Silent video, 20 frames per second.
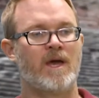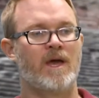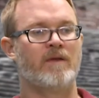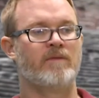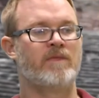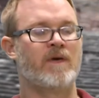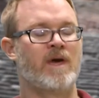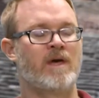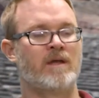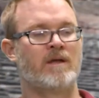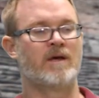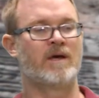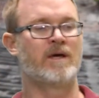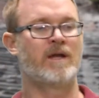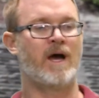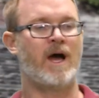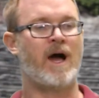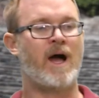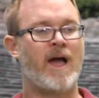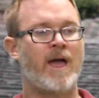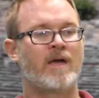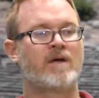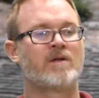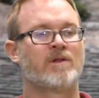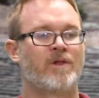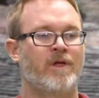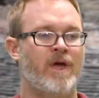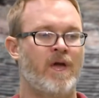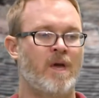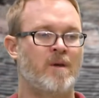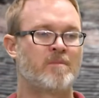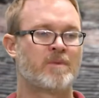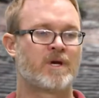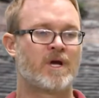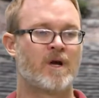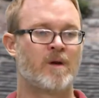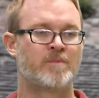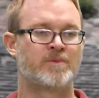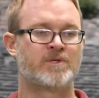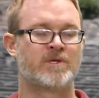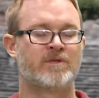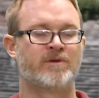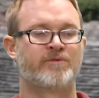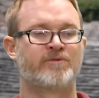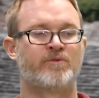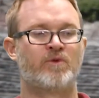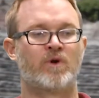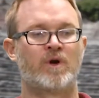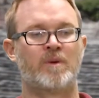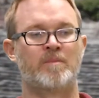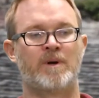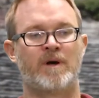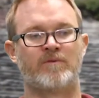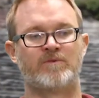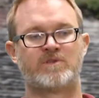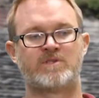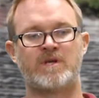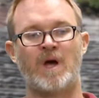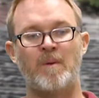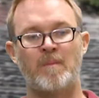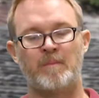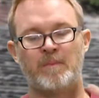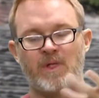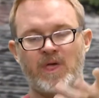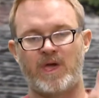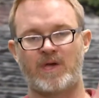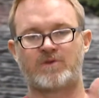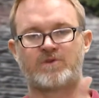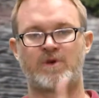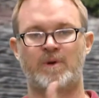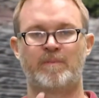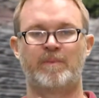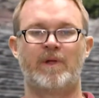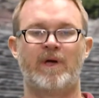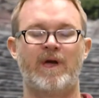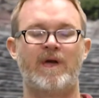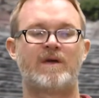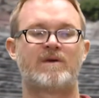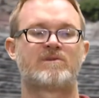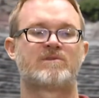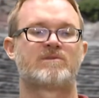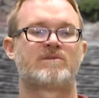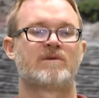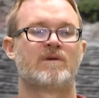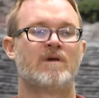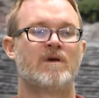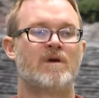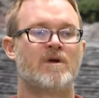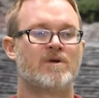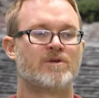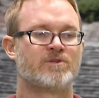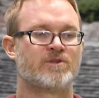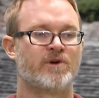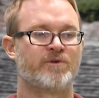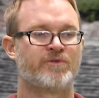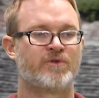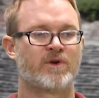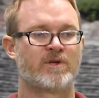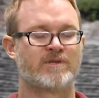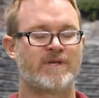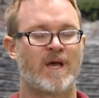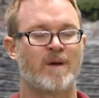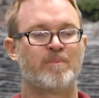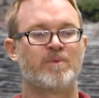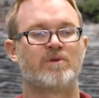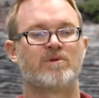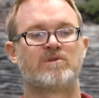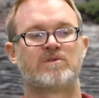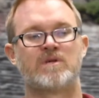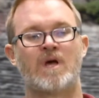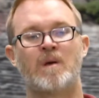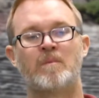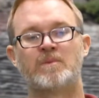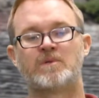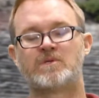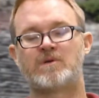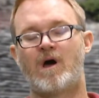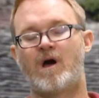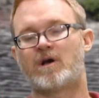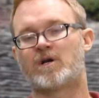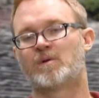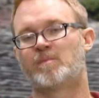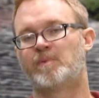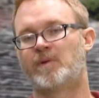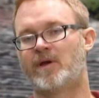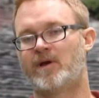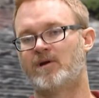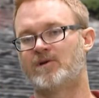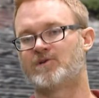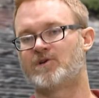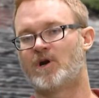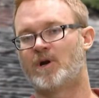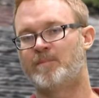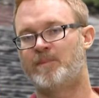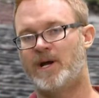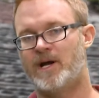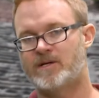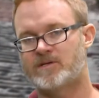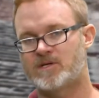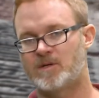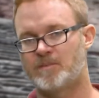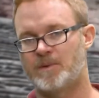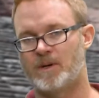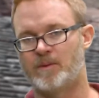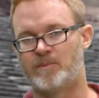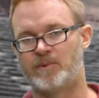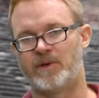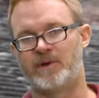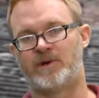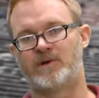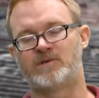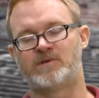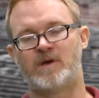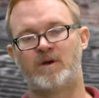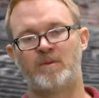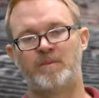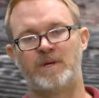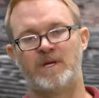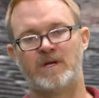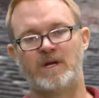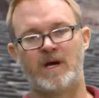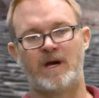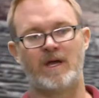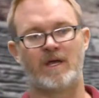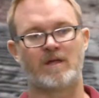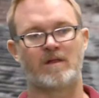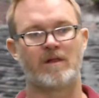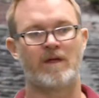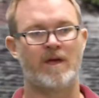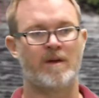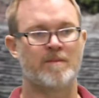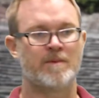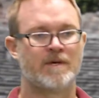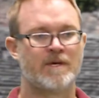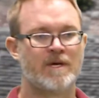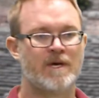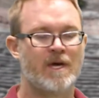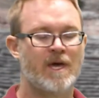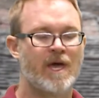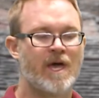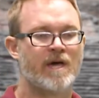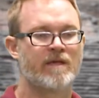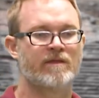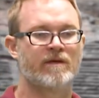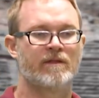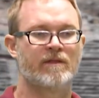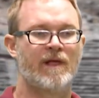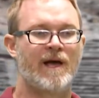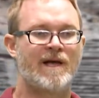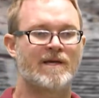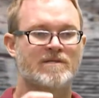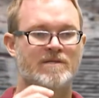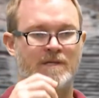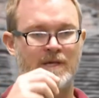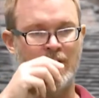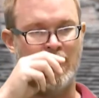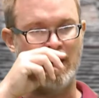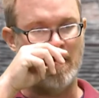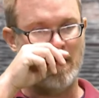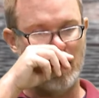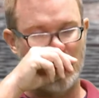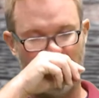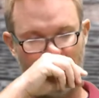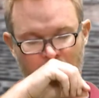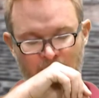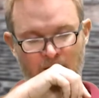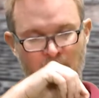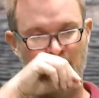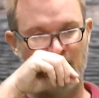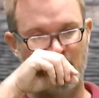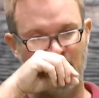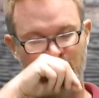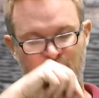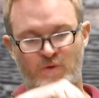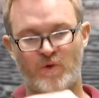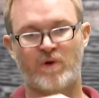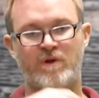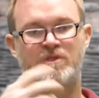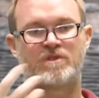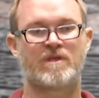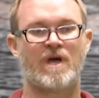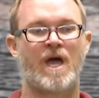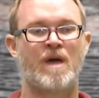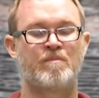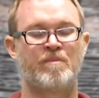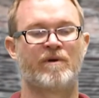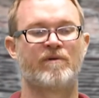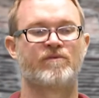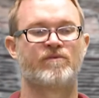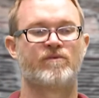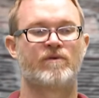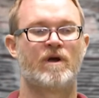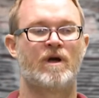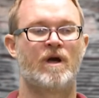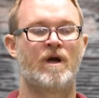And then an I claim comes in the form of some blanks are blanks. So for example, some soccer players are basketball players. That would be an I claim. And then lastly, the fourth type of